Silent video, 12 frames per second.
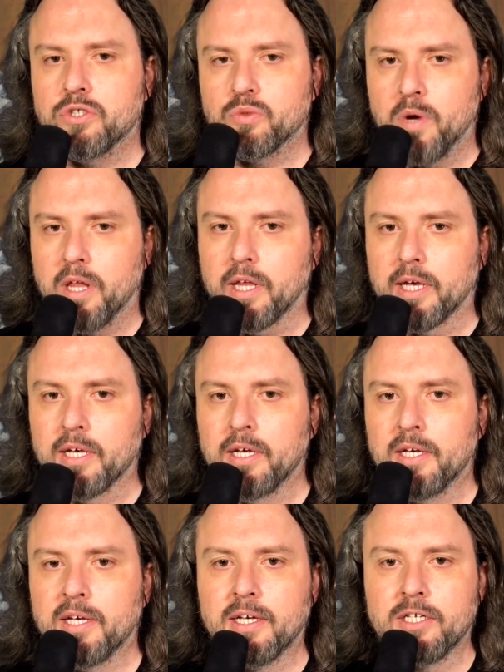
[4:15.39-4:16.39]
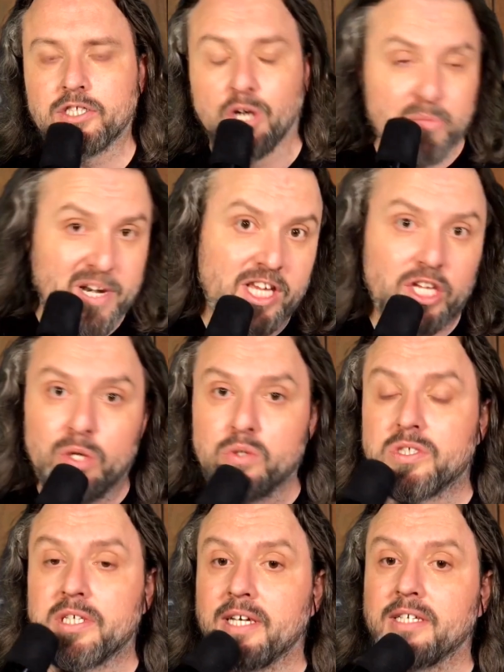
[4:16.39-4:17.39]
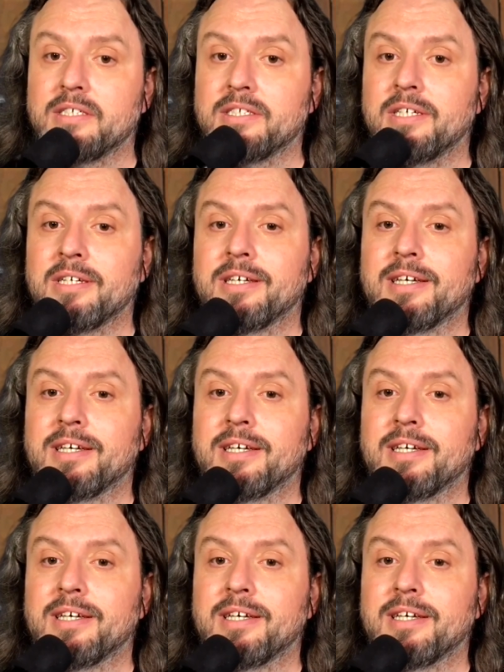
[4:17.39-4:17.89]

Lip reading: swelling. So many uses,